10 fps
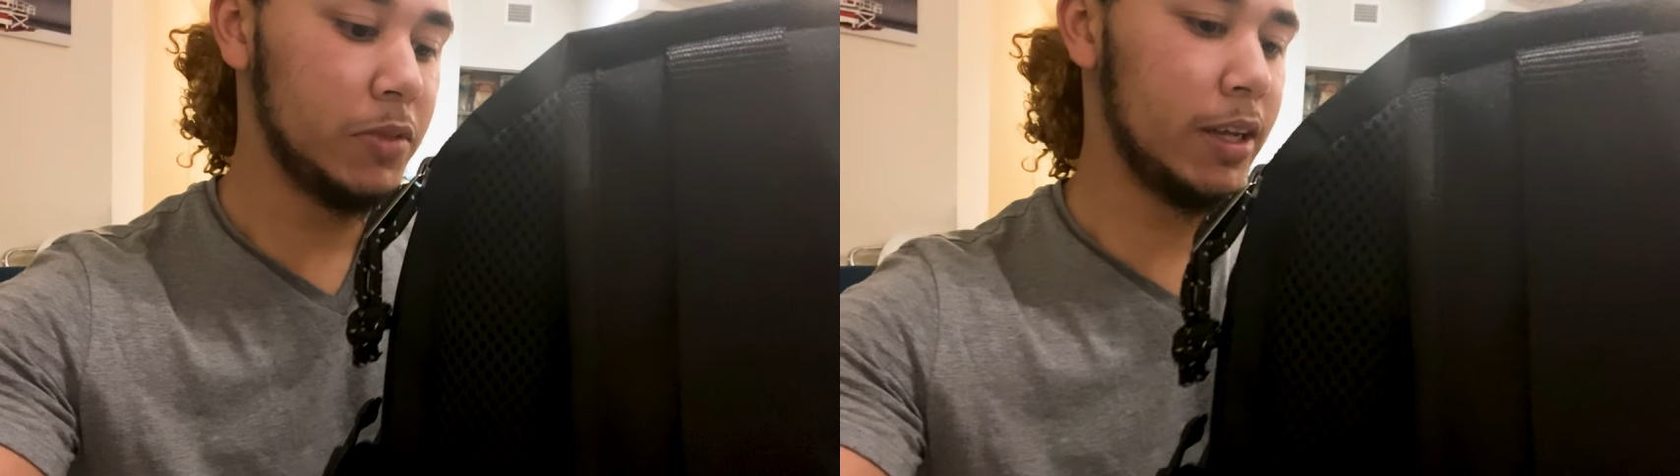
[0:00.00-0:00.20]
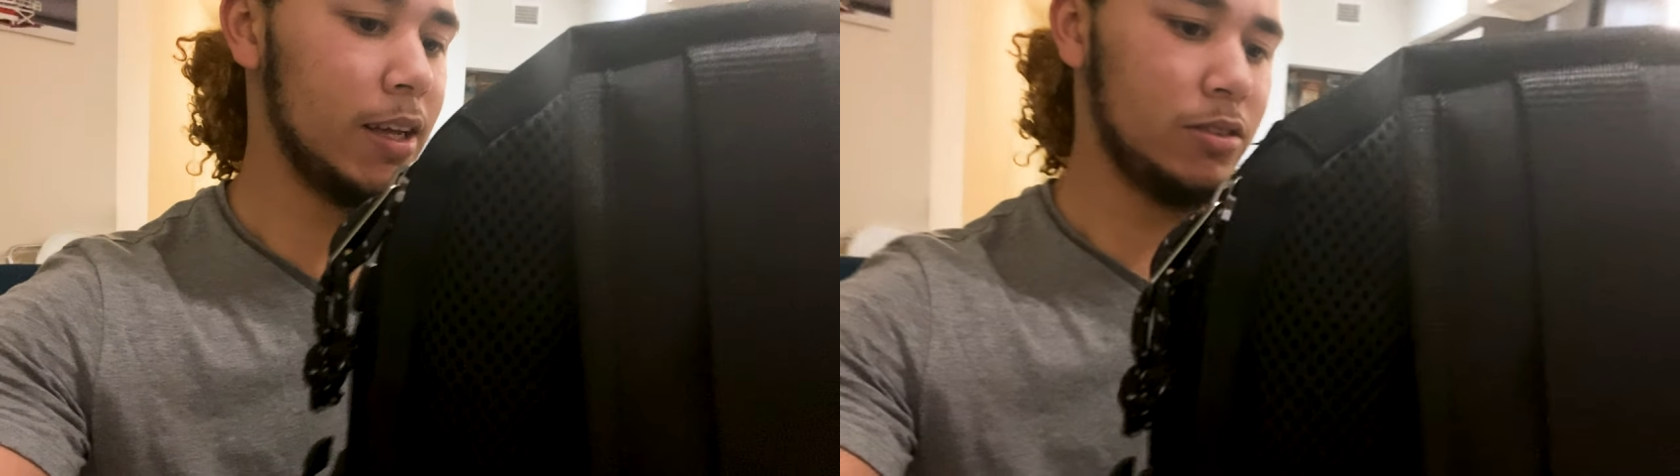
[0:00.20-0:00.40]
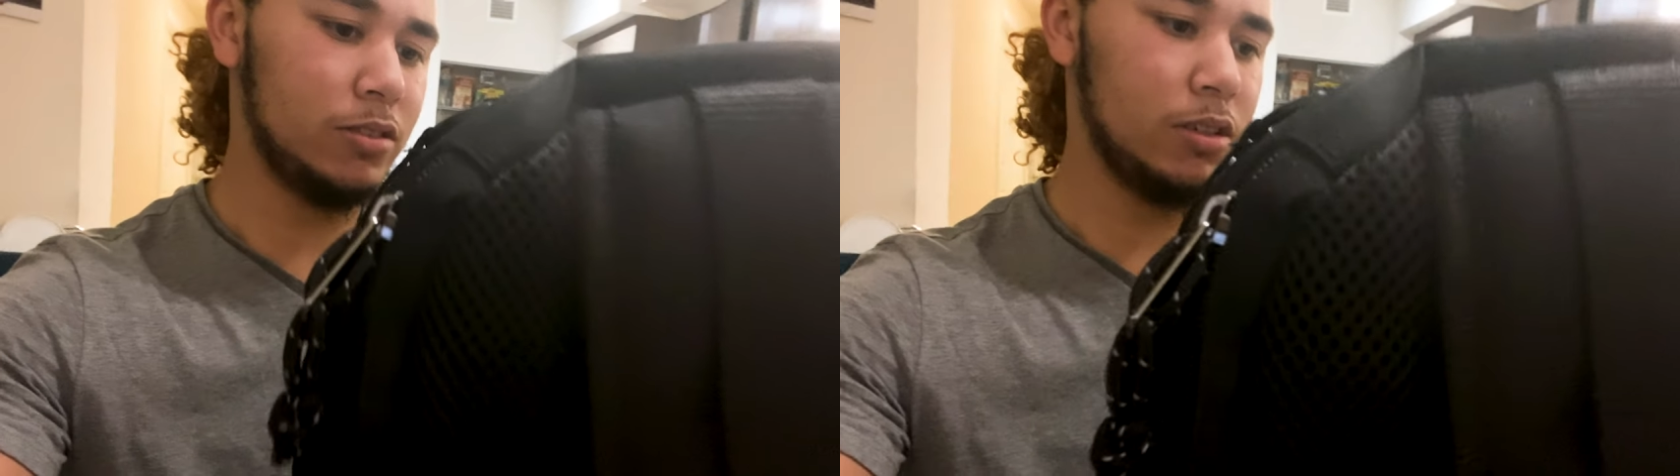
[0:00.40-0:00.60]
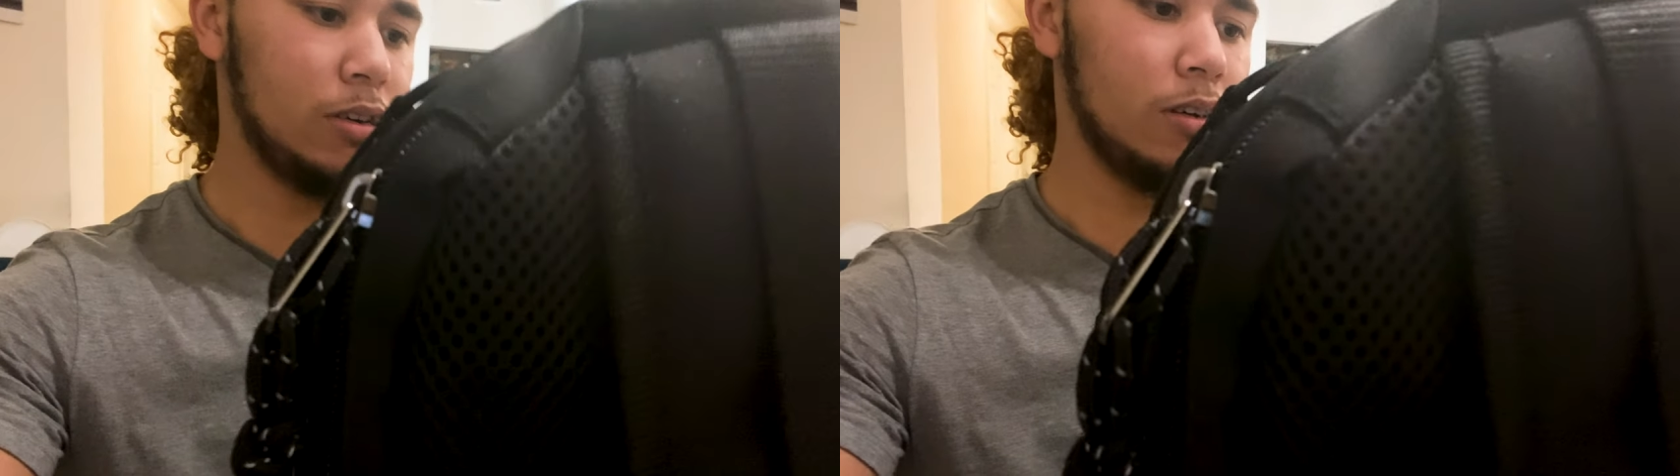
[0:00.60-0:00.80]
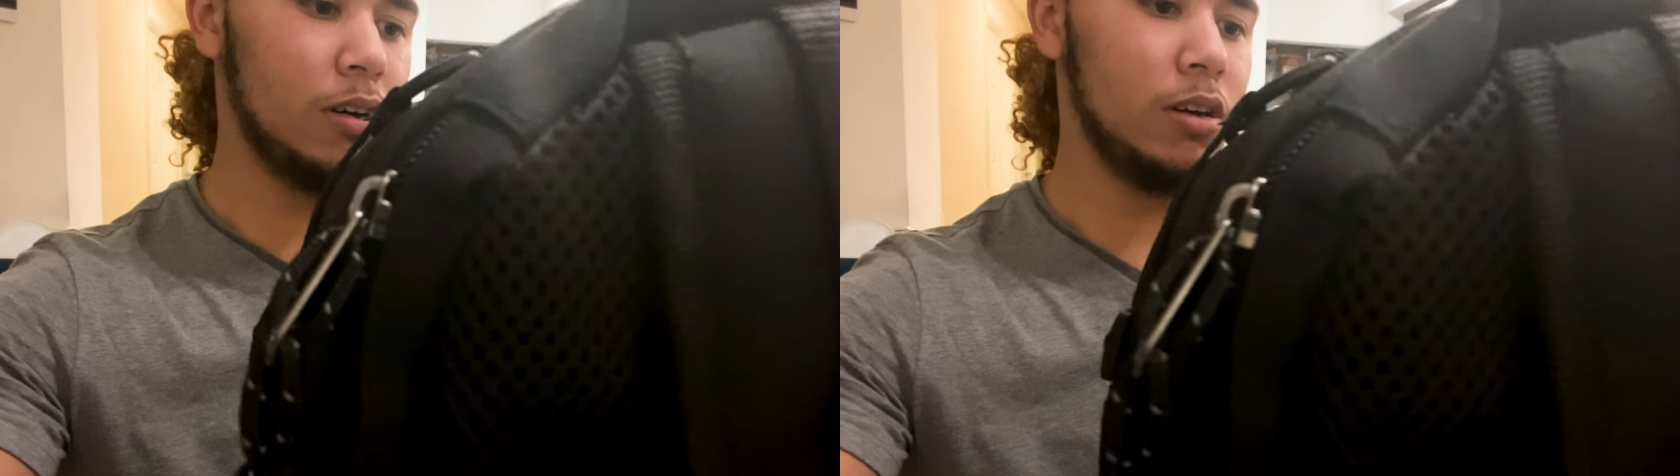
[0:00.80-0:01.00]
Like SD
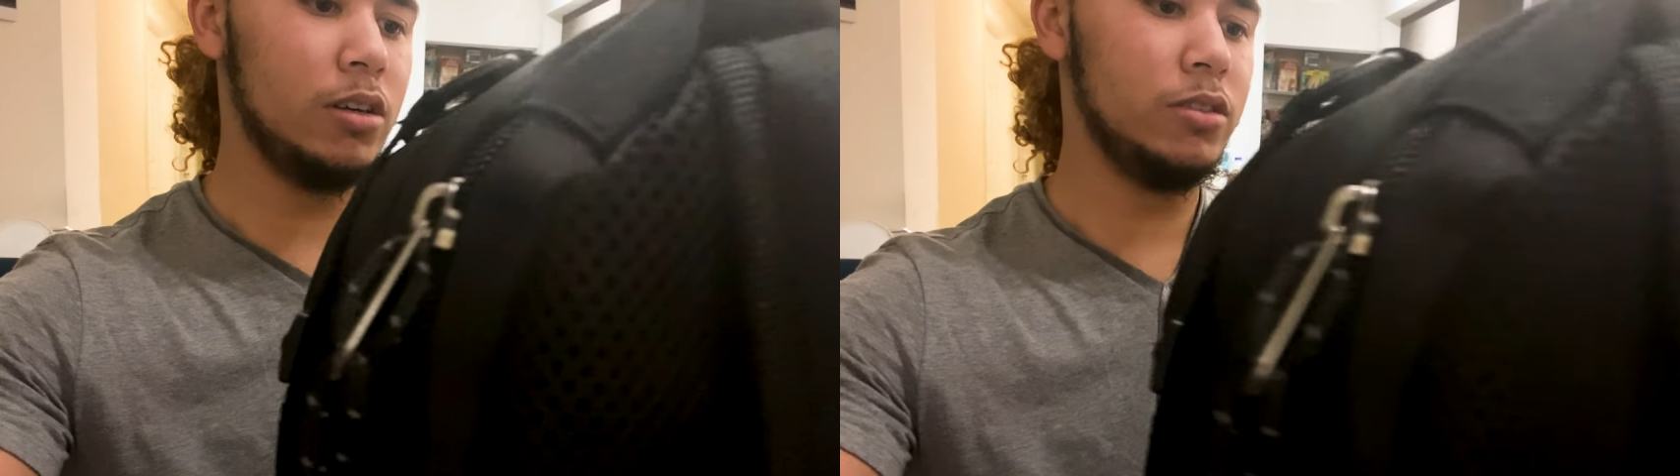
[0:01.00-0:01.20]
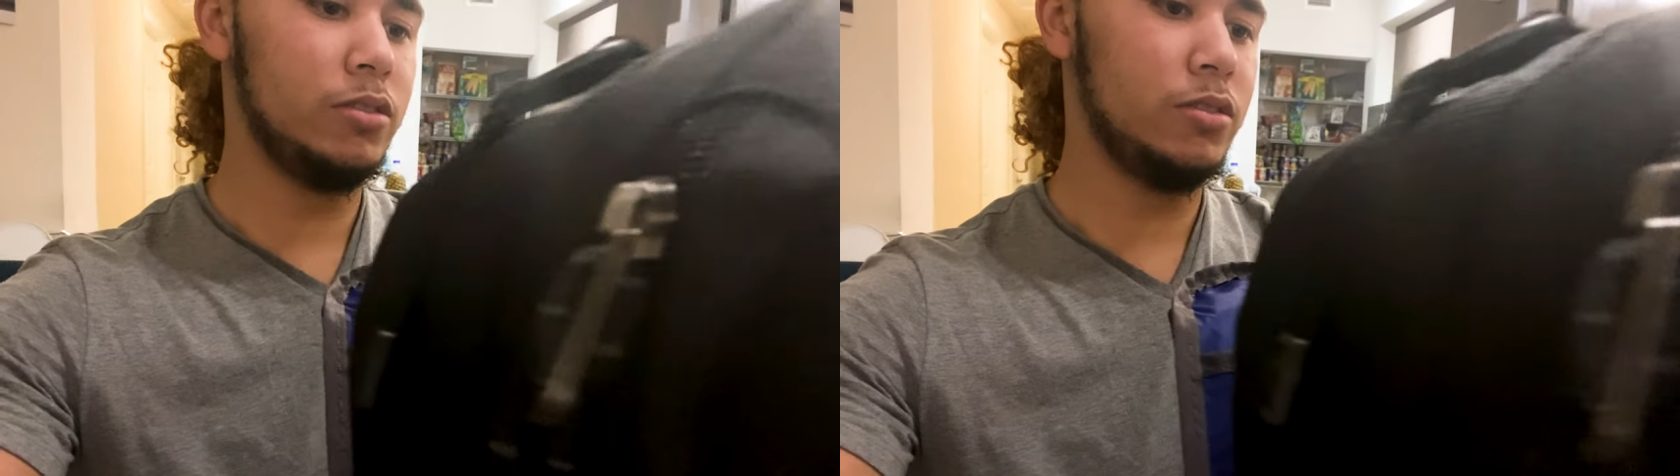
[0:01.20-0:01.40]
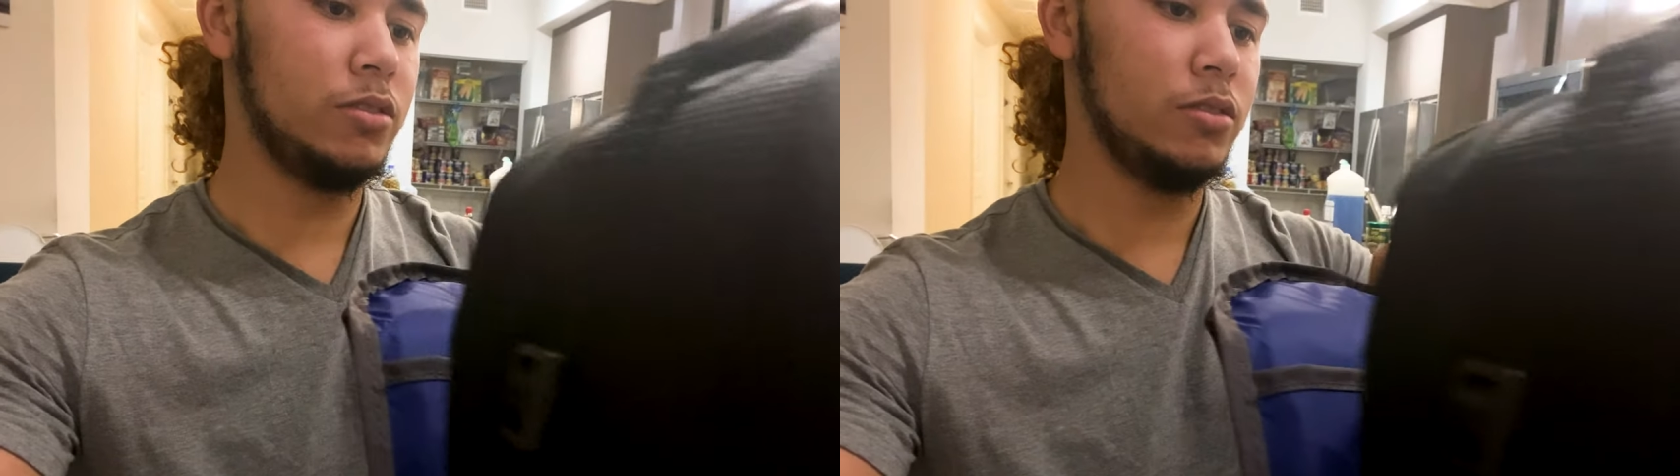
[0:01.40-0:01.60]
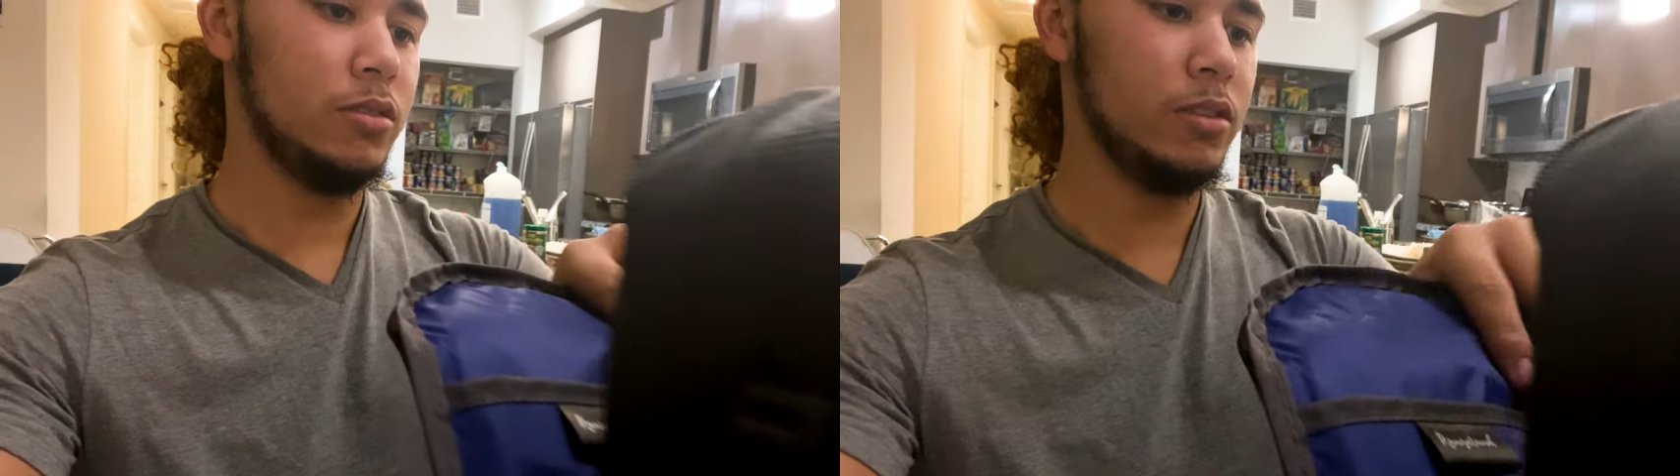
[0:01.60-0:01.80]
cards,